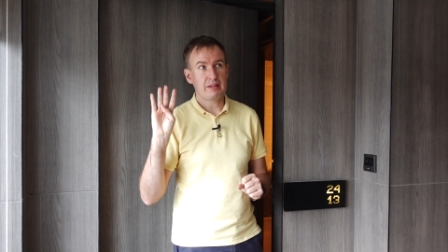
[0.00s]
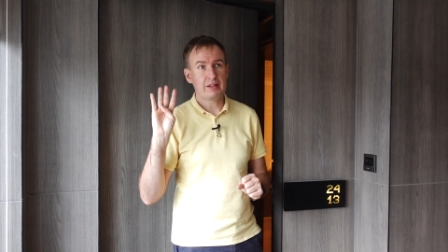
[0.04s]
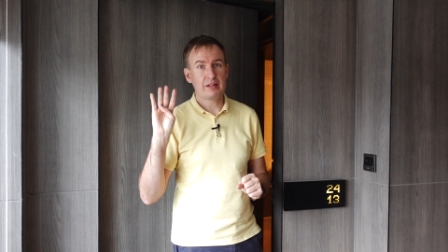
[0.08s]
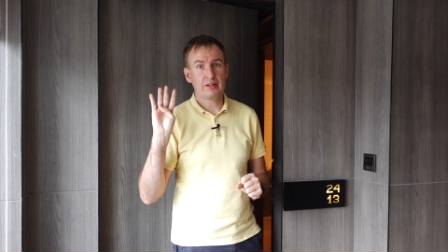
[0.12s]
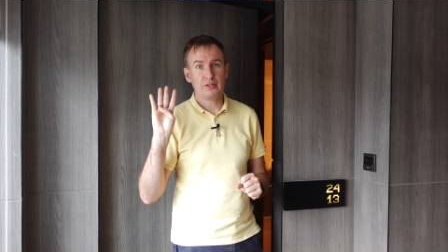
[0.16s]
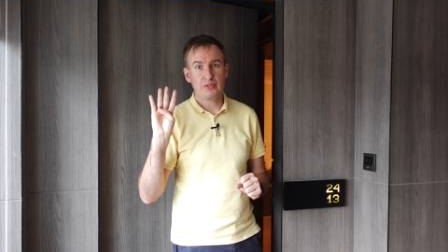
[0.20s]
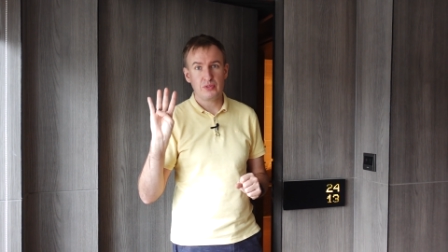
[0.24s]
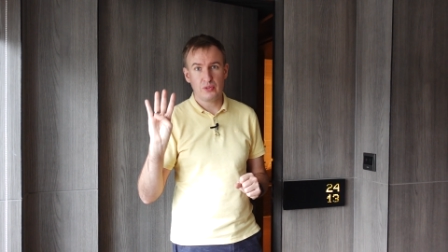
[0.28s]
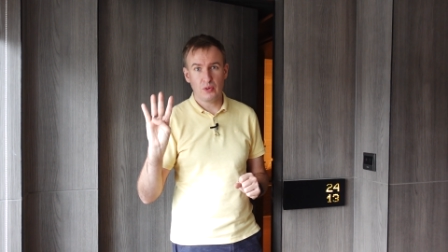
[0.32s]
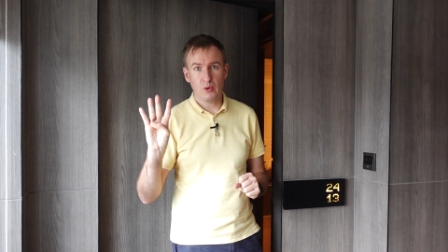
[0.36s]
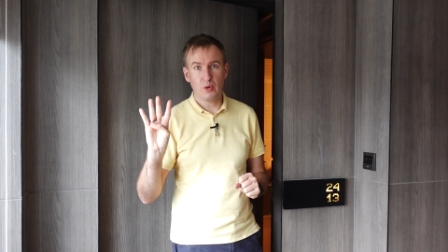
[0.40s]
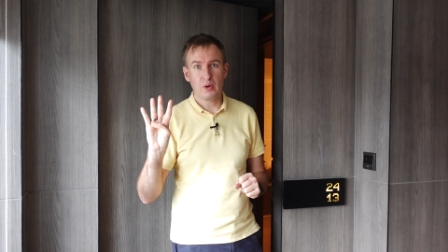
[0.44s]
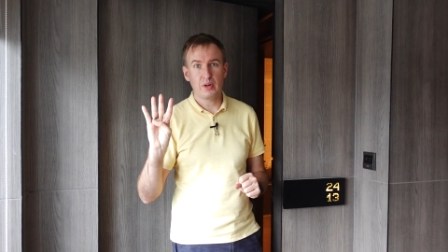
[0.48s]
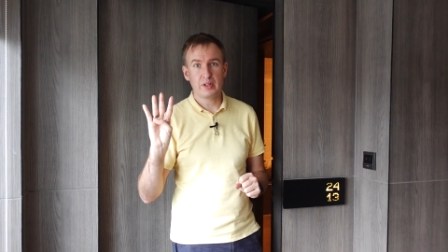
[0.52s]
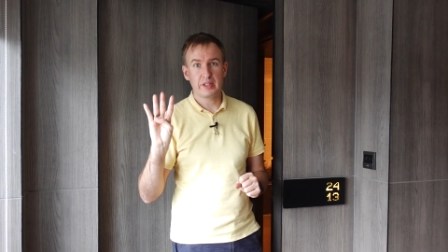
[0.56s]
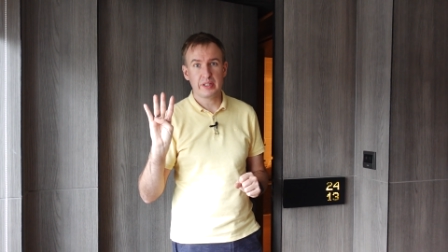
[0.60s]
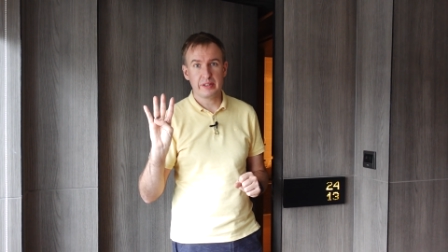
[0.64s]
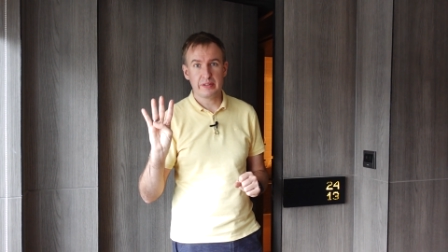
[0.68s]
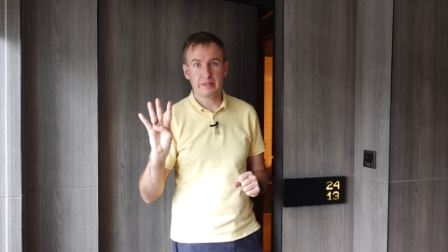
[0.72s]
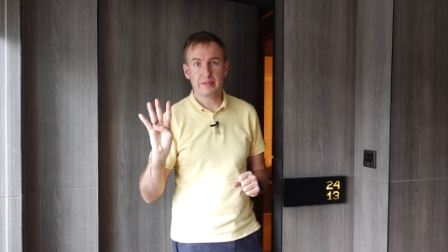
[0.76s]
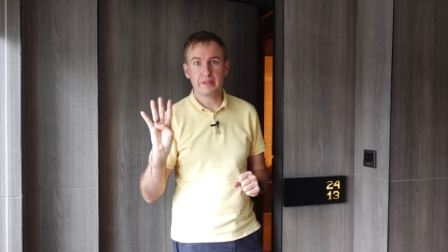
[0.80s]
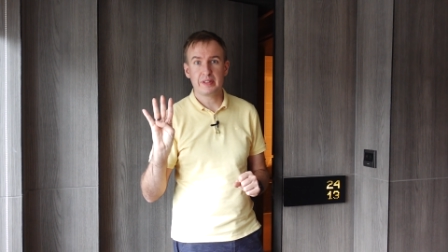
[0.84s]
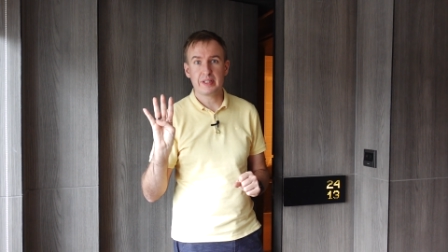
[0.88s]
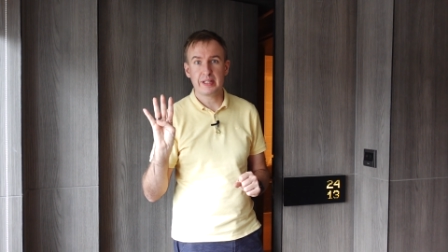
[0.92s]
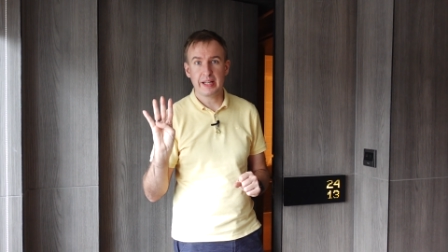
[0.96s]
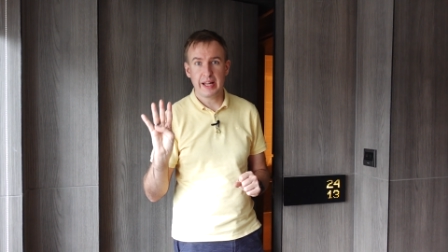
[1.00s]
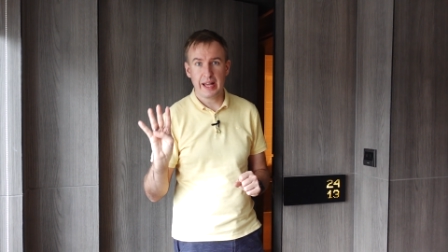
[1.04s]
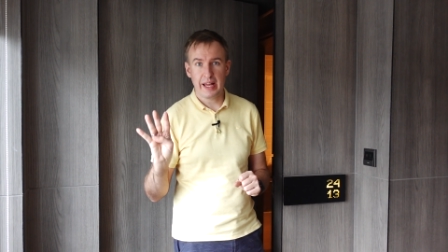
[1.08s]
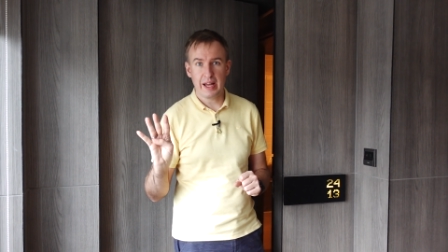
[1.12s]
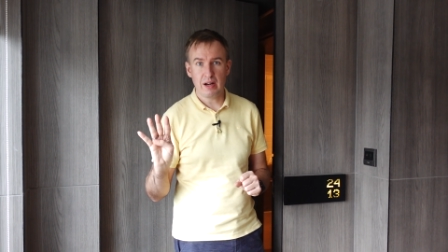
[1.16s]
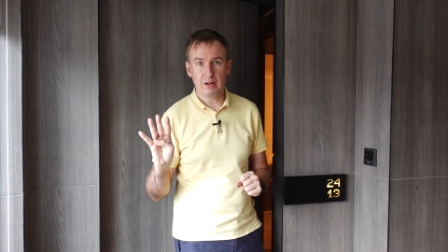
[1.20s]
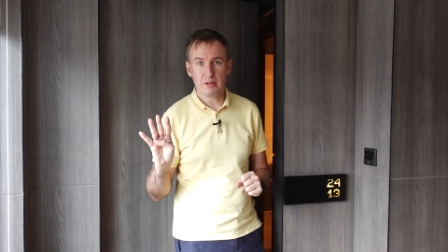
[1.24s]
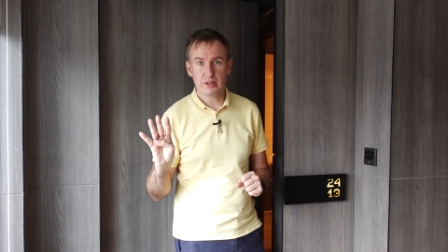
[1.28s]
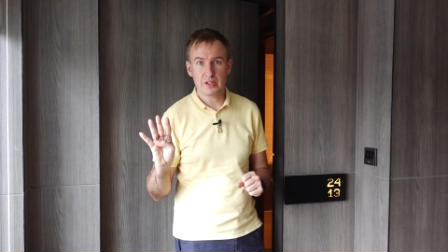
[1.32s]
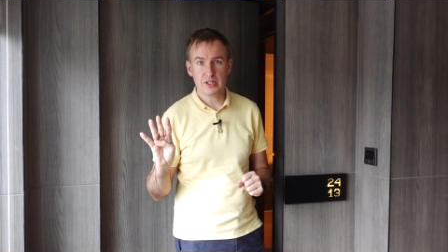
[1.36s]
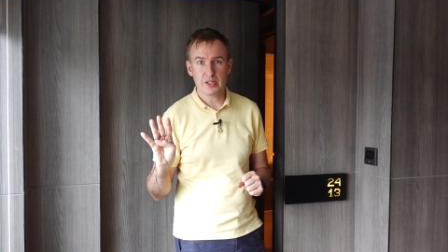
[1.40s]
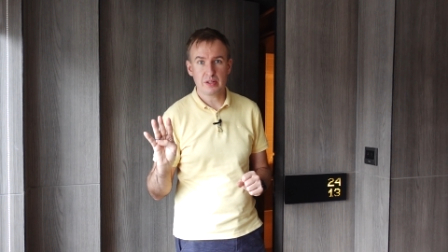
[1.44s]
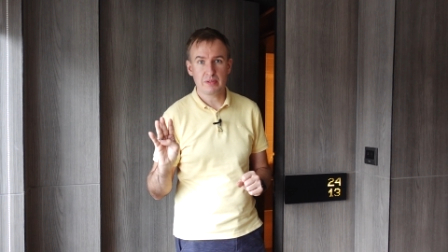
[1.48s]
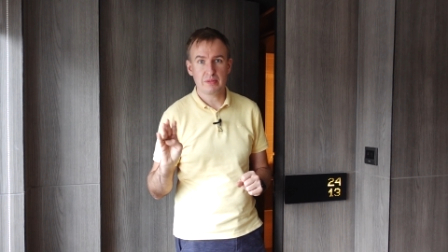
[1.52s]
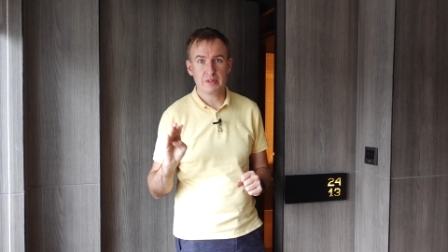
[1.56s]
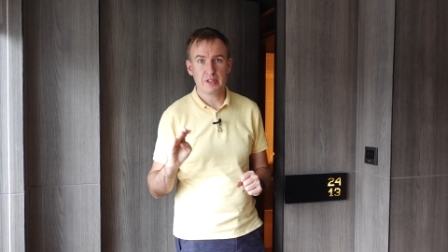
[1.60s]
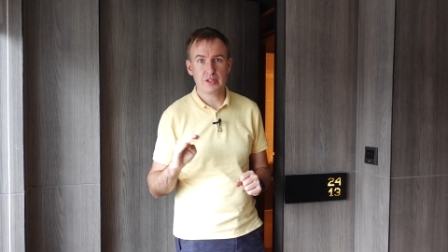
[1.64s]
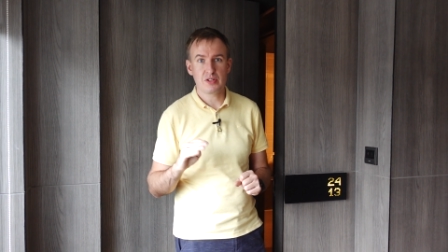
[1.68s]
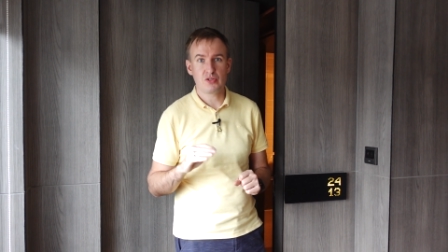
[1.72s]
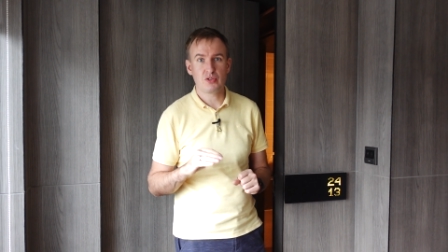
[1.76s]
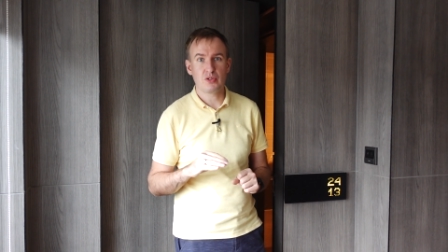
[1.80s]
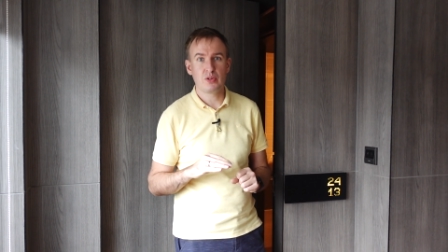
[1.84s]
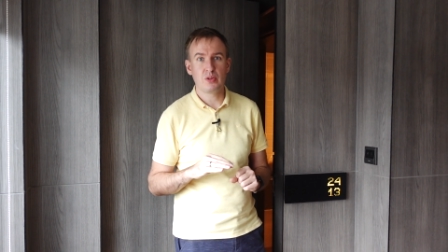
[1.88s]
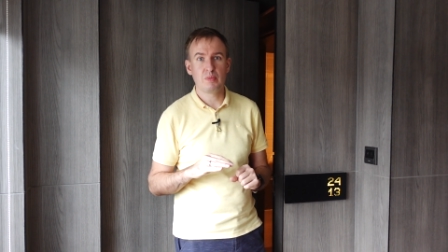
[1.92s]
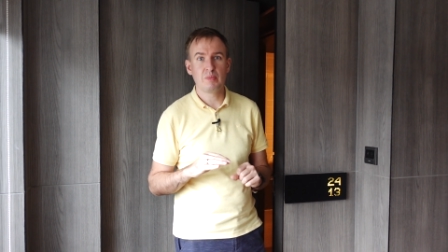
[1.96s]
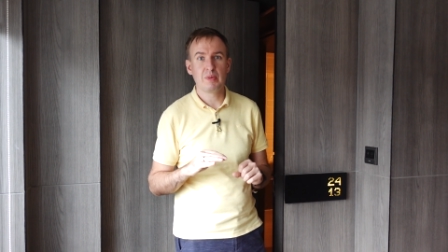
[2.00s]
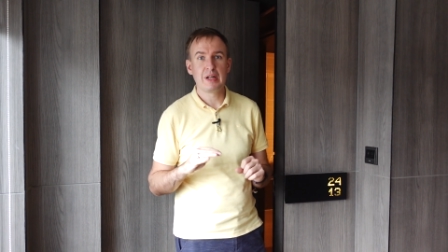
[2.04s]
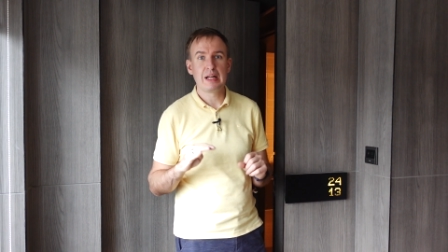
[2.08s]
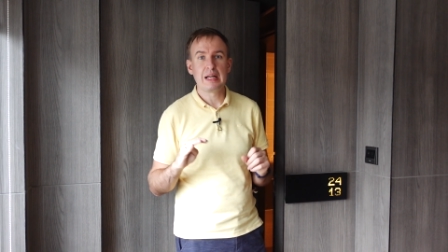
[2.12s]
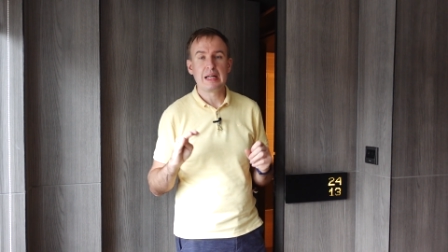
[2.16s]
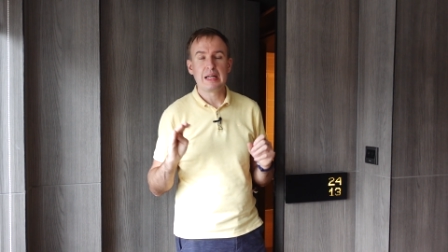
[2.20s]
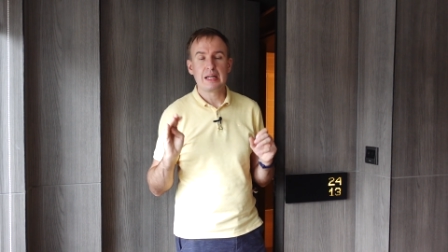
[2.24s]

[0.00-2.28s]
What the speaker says: four different layouts of this room: